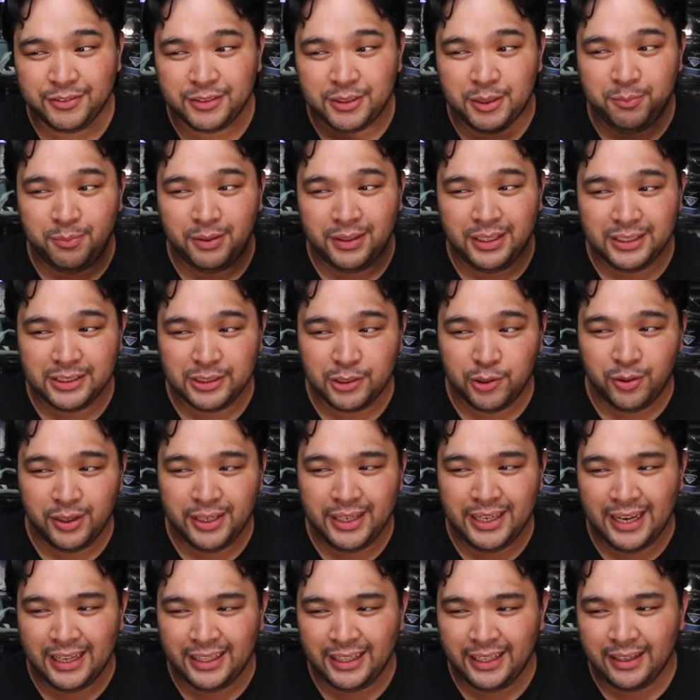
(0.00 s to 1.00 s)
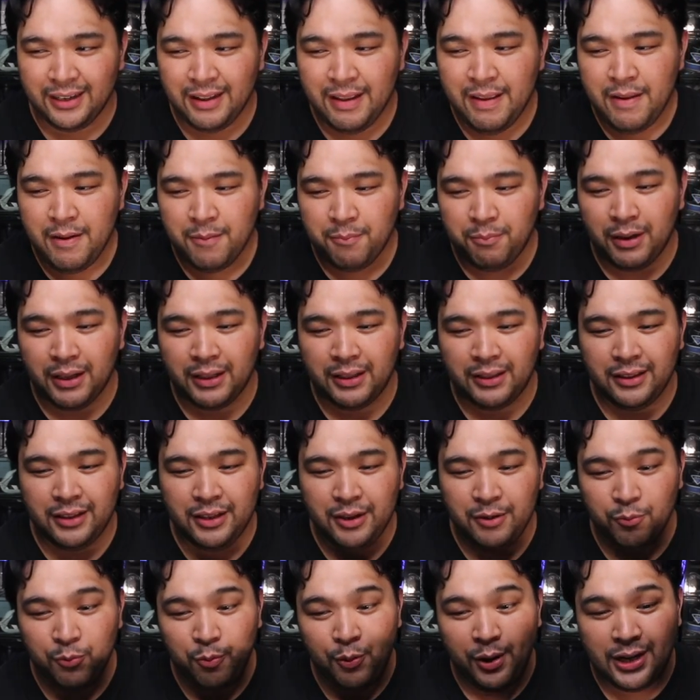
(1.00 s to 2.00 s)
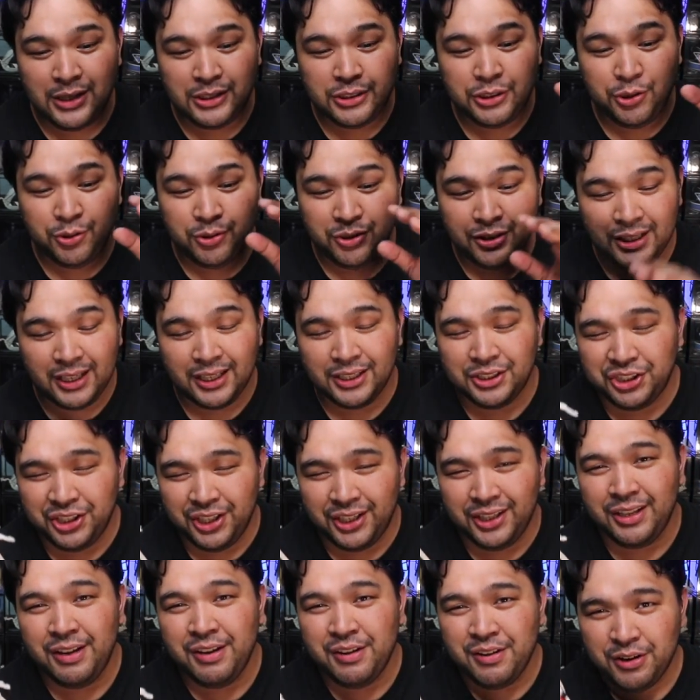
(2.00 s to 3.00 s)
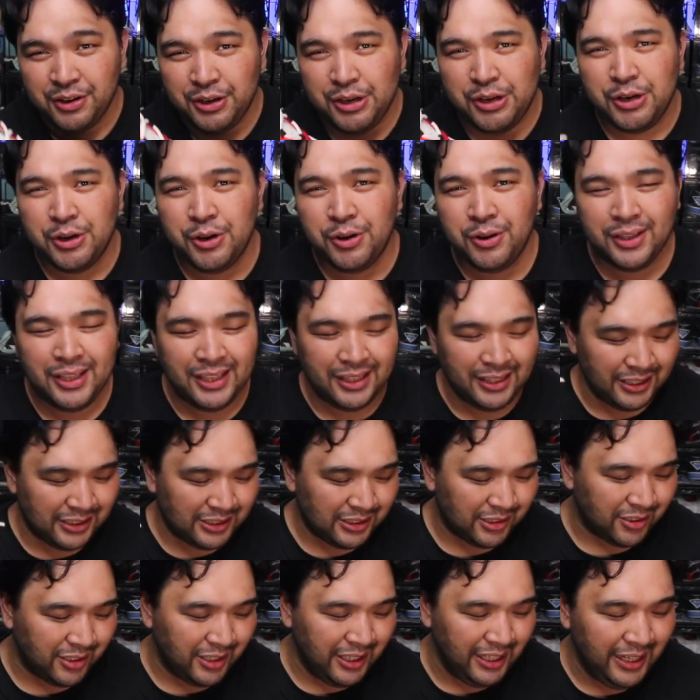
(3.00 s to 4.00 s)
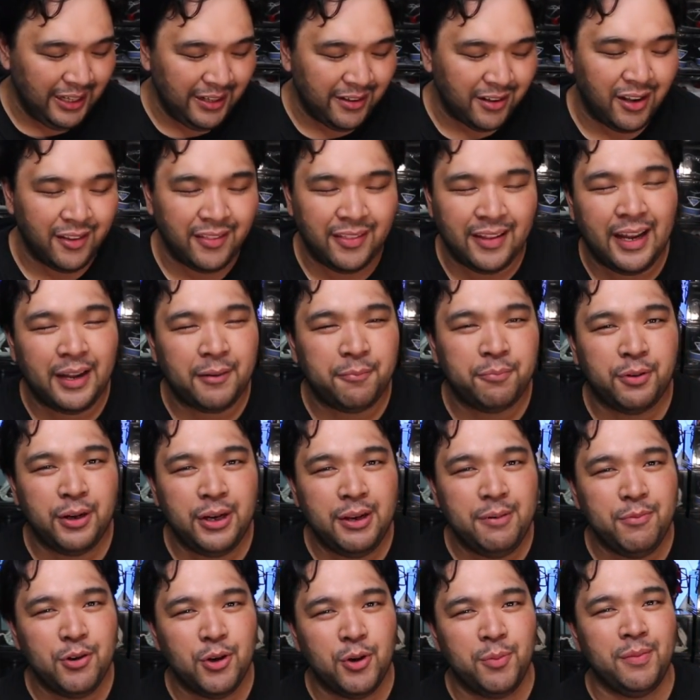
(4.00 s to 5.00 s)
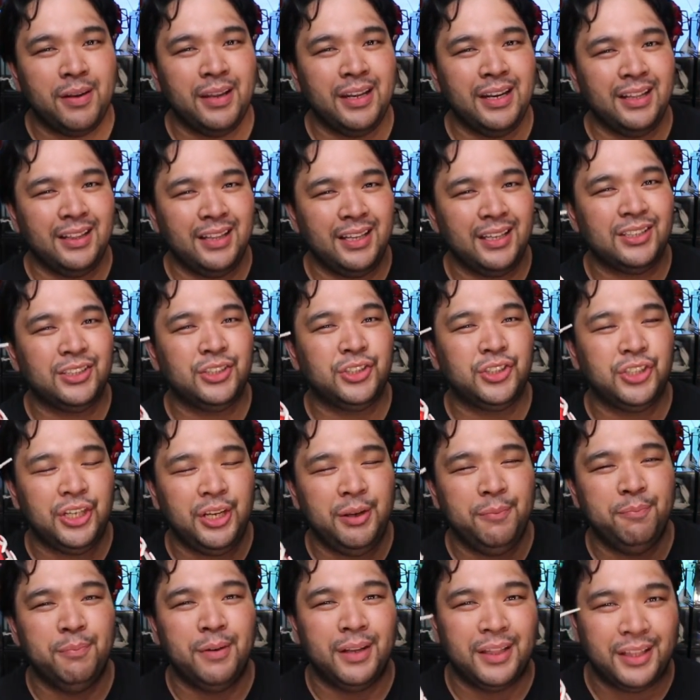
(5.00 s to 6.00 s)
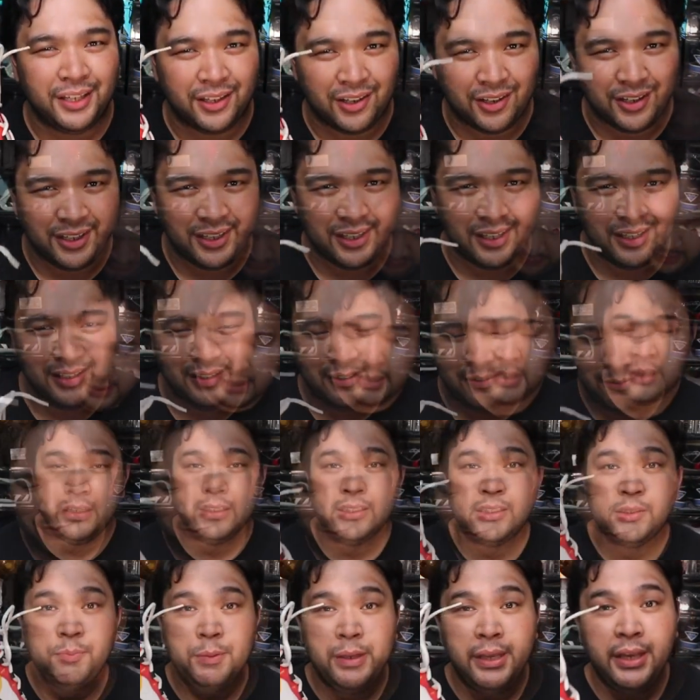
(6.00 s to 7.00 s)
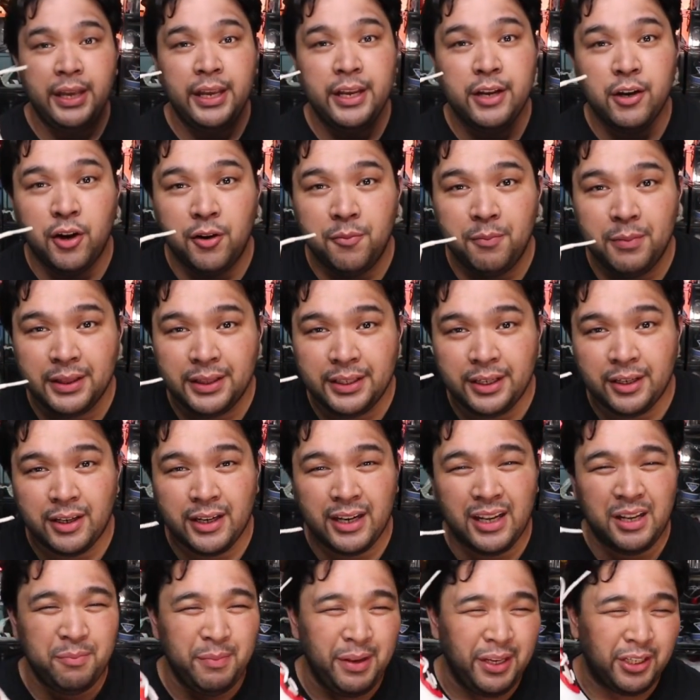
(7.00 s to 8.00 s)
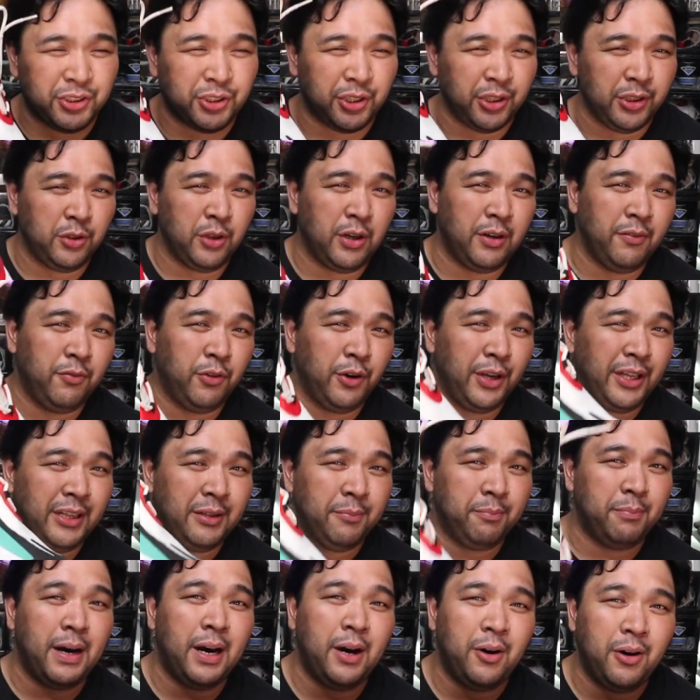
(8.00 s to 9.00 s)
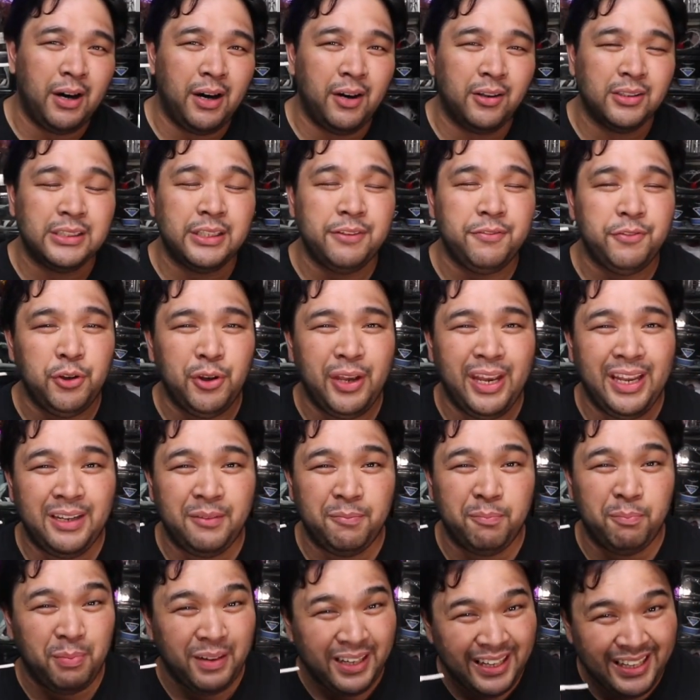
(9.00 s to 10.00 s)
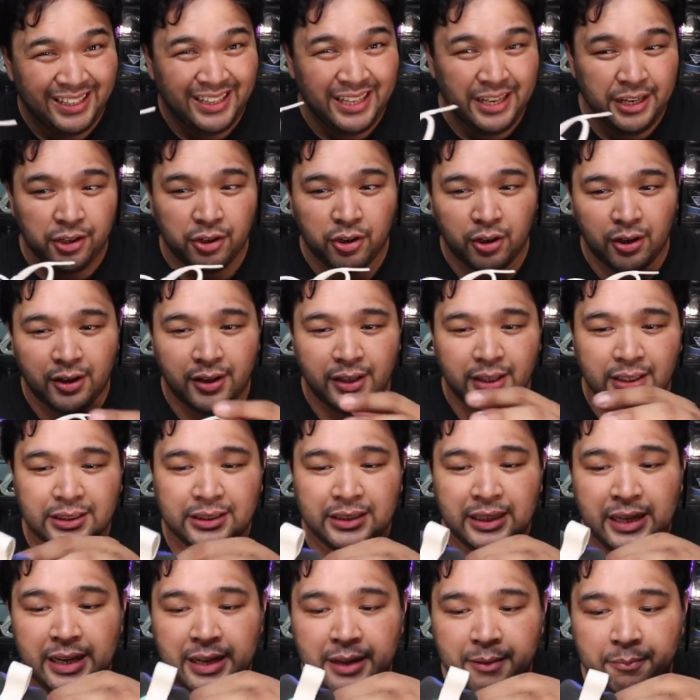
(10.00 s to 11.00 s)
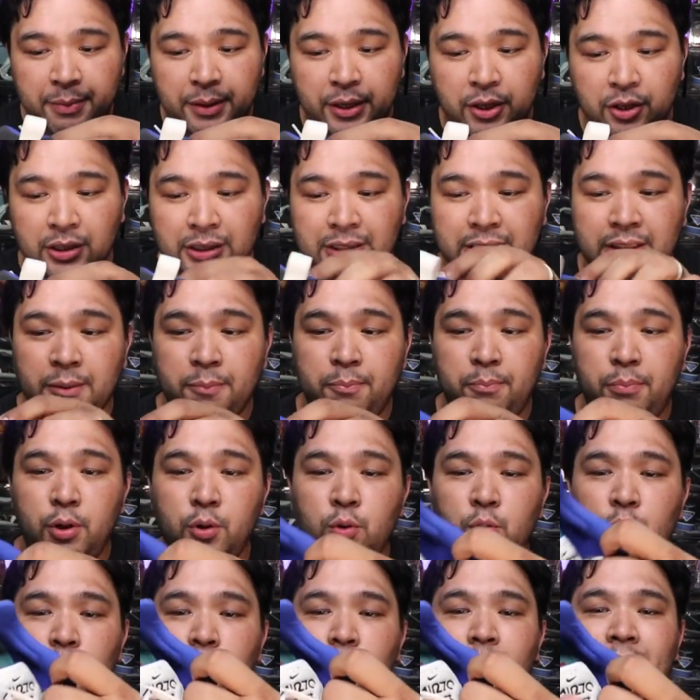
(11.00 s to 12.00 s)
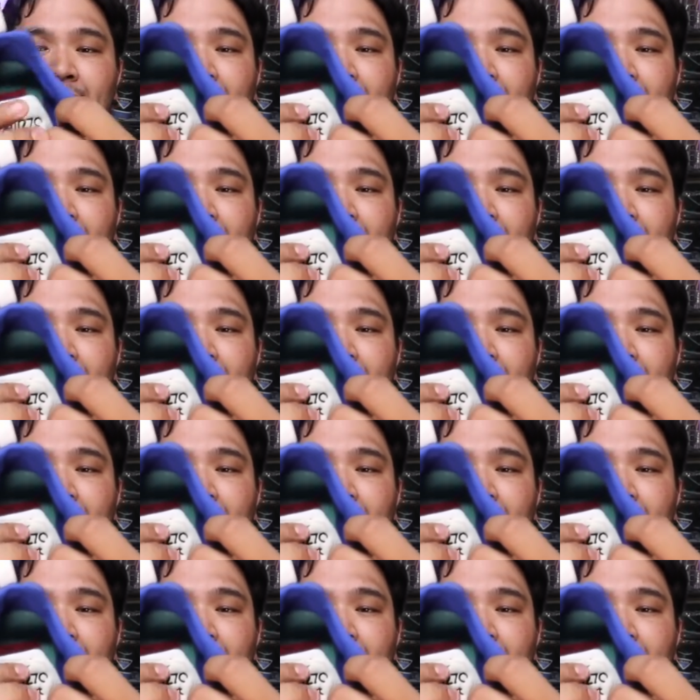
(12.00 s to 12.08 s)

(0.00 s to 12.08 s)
if somebody's looking at it. But once you touch it, you know that it's really not that premium and it is cheap material. Speaking of material, make sure to avoid the Bauhaus if you hate bleeding colors, because the blue